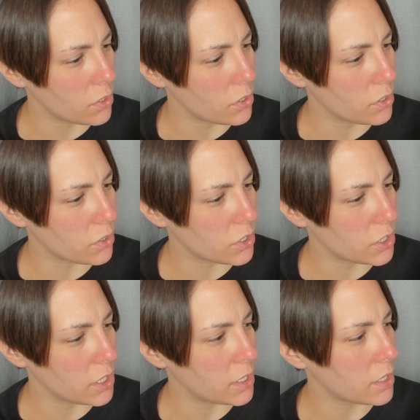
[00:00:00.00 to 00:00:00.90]

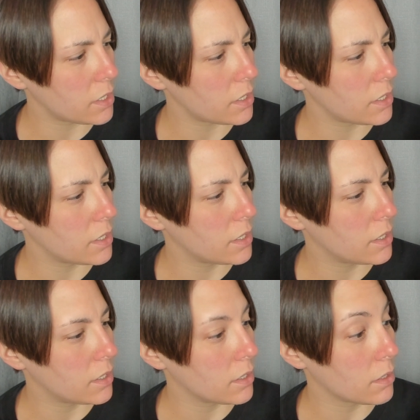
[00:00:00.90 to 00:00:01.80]
Yoshida.
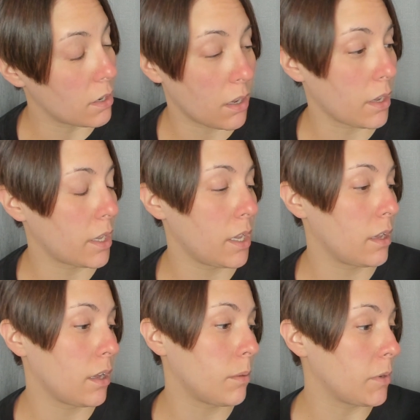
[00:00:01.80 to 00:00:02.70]
I can't,
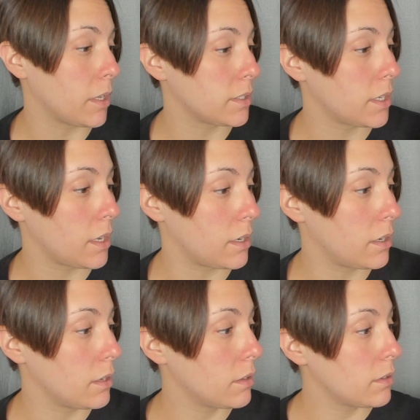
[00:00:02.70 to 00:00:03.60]
I'm not saying,
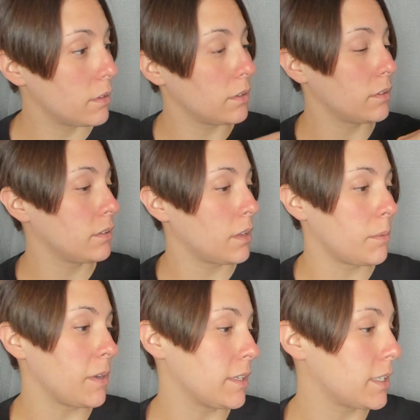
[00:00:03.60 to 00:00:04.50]
it.
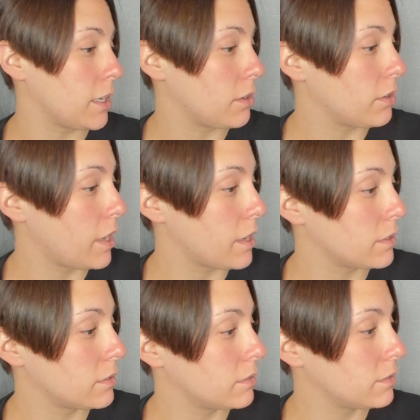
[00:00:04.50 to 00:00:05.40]
I'm not saying all that.
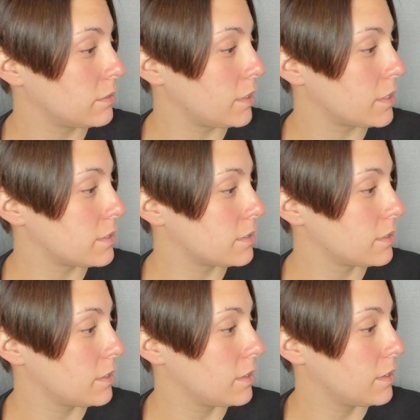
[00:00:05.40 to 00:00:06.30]
That's,
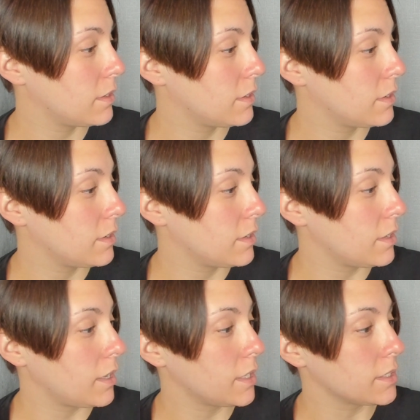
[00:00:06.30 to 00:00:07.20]

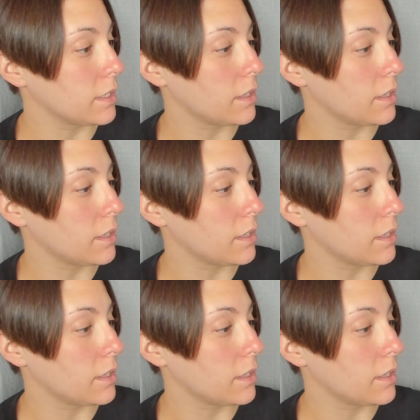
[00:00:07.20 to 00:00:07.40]
that's a lot.